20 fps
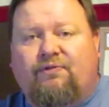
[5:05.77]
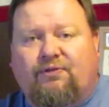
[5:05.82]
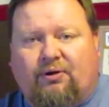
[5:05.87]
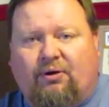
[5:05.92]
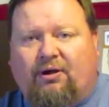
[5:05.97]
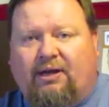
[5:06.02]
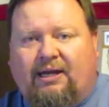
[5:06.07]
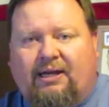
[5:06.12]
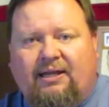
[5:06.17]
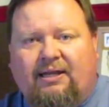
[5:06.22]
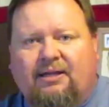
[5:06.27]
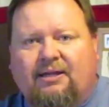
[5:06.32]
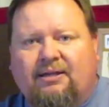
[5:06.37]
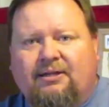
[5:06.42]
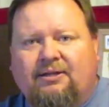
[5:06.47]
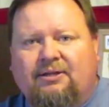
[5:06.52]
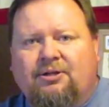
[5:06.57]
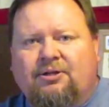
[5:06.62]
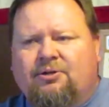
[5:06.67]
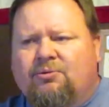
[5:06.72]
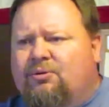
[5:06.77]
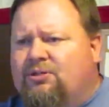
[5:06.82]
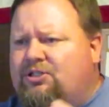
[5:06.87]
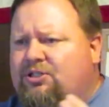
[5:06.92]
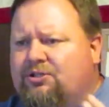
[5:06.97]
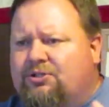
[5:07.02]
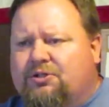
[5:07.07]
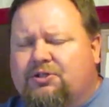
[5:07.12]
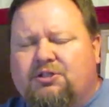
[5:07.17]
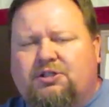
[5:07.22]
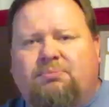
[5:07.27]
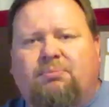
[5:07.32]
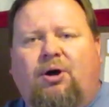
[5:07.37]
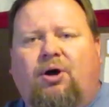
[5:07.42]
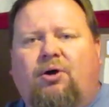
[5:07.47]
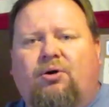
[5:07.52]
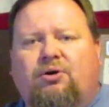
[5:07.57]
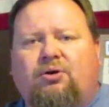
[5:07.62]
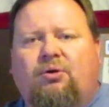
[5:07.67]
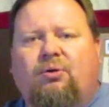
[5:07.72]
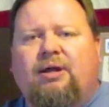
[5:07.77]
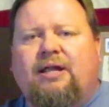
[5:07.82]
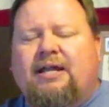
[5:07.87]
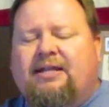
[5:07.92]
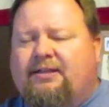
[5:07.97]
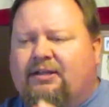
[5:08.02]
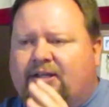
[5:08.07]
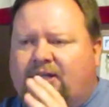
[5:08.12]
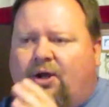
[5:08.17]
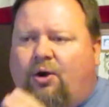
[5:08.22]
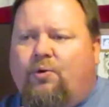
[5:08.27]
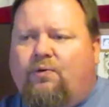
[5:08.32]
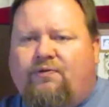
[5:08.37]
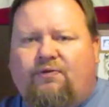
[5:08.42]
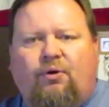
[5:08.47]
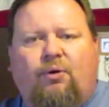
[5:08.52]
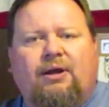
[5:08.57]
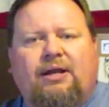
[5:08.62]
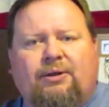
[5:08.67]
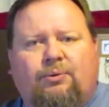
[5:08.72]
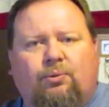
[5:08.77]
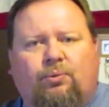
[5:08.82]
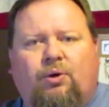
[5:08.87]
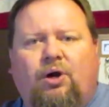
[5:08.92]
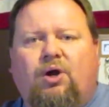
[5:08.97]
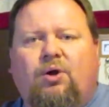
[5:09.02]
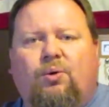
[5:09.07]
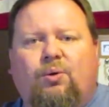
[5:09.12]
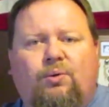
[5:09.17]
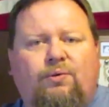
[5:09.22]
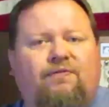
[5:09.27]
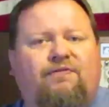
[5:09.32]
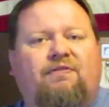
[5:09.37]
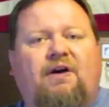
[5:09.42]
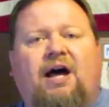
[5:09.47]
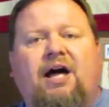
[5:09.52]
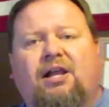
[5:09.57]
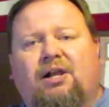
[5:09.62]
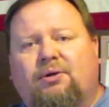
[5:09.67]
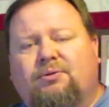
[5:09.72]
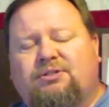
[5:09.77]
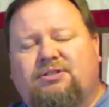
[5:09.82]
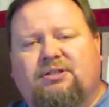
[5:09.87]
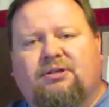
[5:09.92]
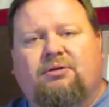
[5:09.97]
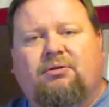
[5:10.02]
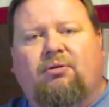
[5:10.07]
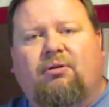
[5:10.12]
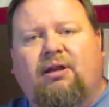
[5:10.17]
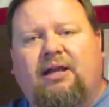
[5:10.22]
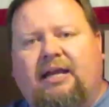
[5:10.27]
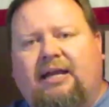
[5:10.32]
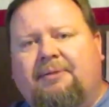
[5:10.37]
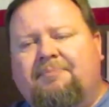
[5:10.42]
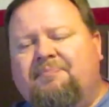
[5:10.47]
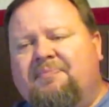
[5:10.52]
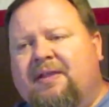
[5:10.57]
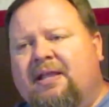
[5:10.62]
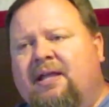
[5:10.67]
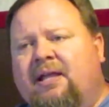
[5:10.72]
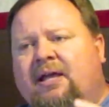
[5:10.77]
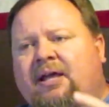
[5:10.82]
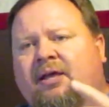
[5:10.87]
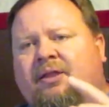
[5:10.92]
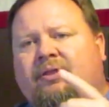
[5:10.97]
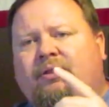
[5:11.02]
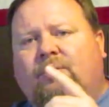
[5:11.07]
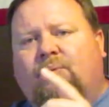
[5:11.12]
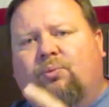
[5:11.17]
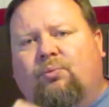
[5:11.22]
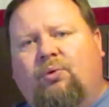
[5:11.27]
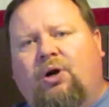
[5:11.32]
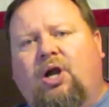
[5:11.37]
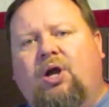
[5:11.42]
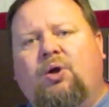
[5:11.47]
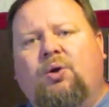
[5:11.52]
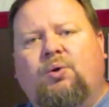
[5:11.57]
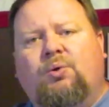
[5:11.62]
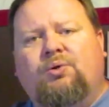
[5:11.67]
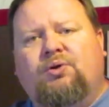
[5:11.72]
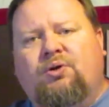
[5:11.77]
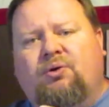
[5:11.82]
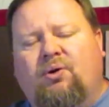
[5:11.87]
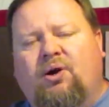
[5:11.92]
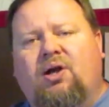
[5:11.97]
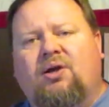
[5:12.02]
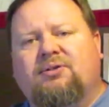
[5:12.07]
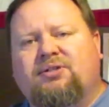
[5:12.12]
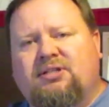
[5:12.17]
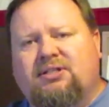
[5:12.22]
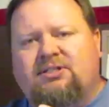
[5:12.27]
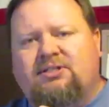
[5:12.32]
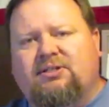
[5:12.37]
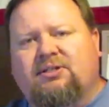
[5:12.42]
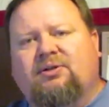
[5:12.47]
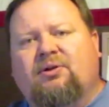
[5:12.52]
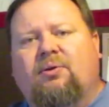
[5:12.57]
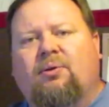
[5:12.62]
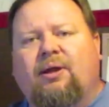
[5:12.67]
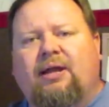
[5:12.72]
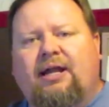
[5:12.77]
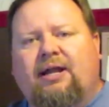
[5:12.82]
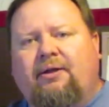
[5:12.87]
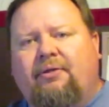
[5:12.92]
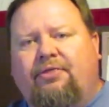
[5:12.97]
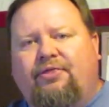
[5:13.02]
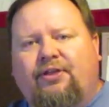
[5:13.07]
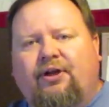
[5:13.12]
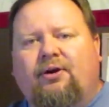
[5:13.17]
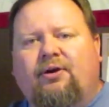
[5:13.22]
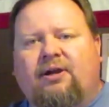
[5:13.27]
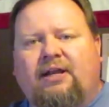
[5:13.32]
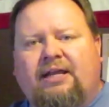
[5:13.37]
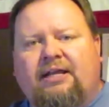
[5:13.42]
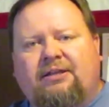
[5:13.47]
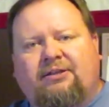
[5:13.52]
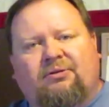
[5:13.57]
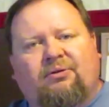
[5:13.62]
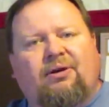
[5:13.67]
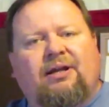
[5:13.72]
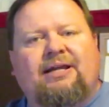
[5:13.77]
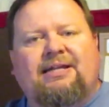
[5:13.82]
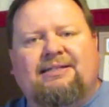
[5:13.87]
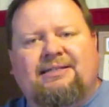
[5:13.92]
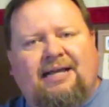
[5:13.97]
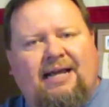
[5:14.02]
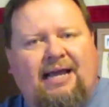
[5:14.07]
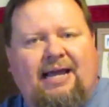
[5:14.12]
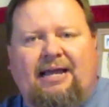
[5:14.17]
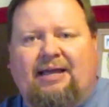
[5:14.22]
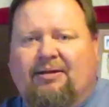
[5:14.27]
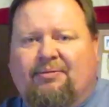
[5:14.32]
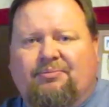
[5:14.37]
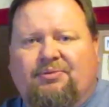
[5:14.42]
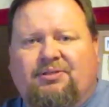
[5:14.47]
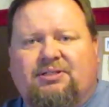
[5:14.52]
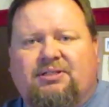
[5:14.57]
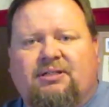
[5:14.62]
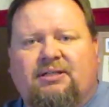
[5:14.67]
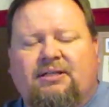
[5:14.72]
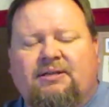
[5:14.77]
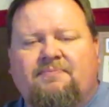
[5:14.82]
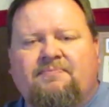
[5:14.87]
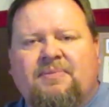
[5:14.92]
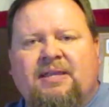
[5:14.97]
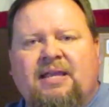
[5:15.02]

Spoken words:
Creek, which is a small creek, the Cove Creek Road follows the creek. The road crosses the creek 33 times,